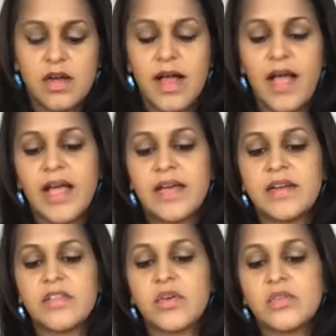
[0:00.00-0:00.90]
And
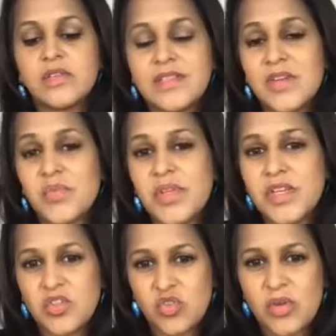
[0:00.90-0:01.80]
those things can really
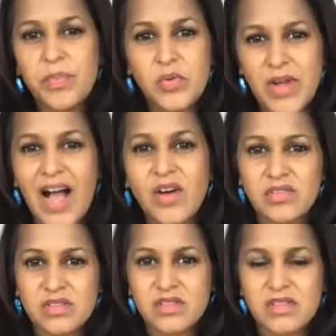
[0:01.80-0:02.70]
strip you down.
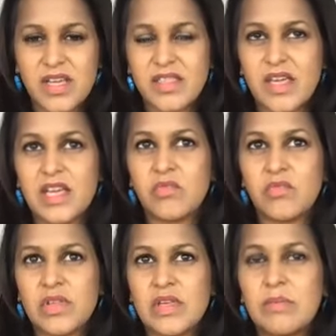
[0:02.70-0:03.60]
Like they can
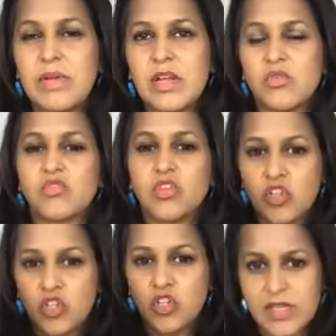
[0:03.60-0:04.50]
really be
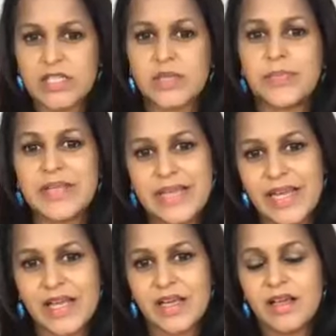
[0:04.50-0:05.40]
nutritionally
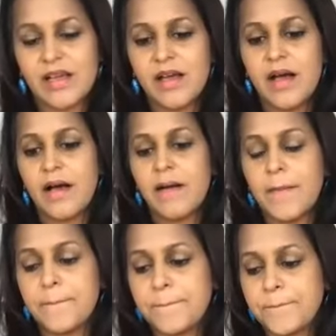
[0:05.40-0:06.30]
depleting.
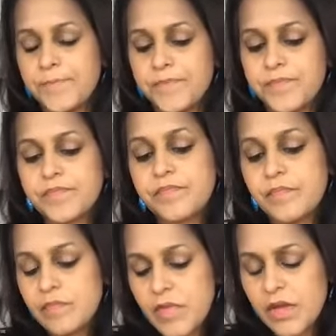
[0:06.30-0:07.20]

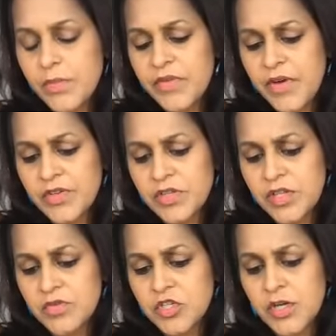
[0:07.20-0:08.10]
My father-in-law
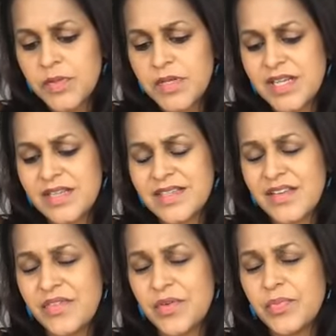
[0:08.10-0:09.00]
was sharing with me today. He's like, I
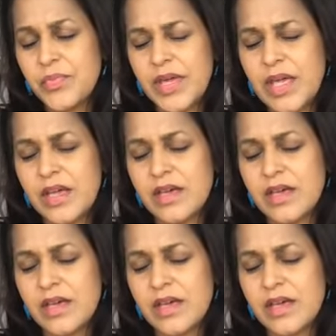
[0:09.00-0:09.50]
feel weak.